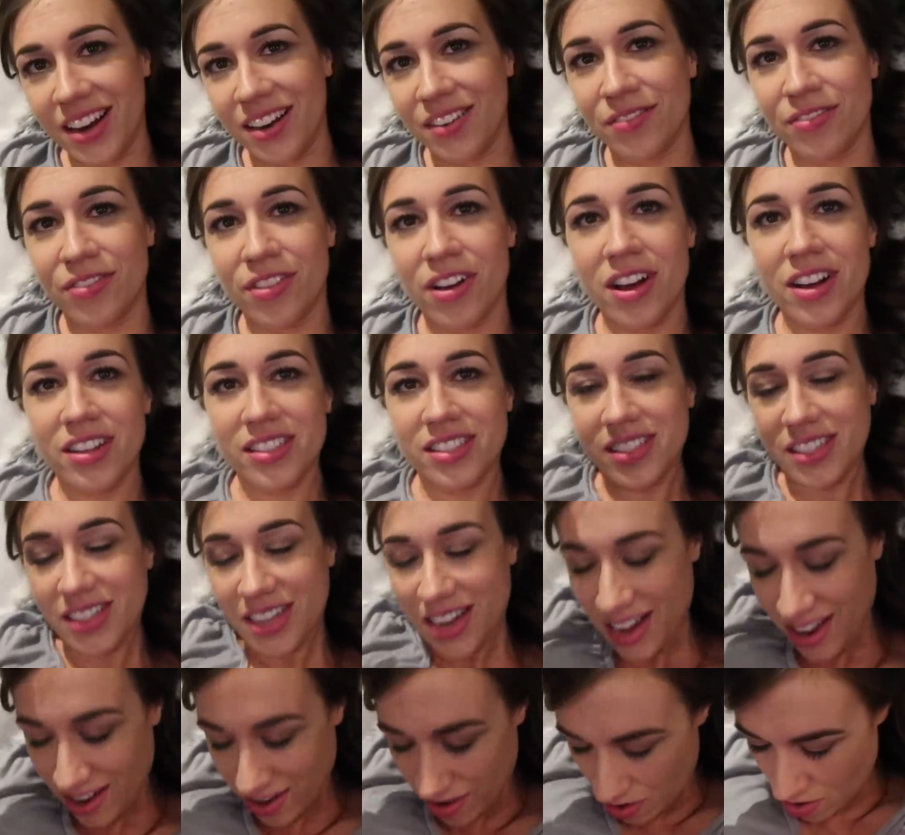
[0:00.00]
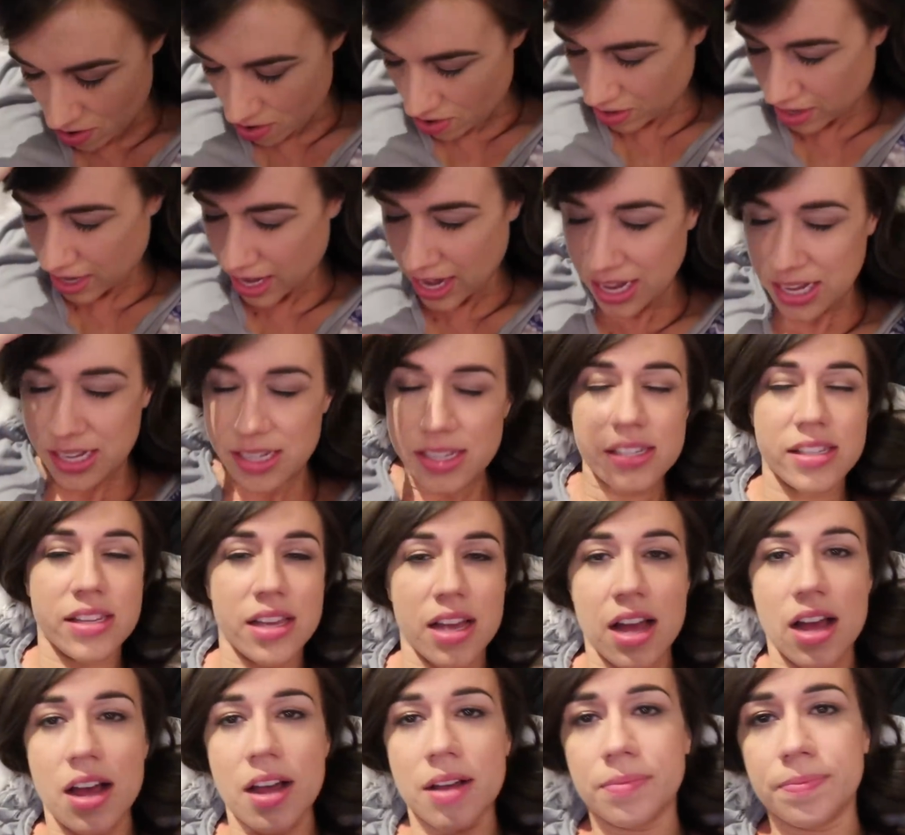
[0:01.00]
didn't vlog today at all, guys,
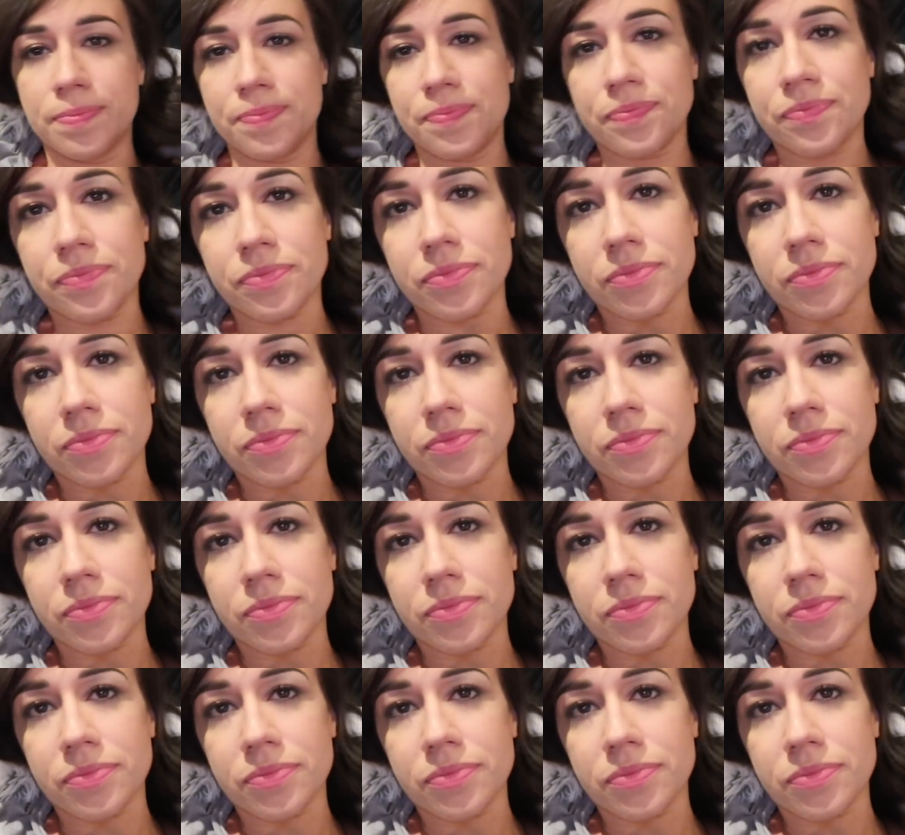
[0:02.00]
um,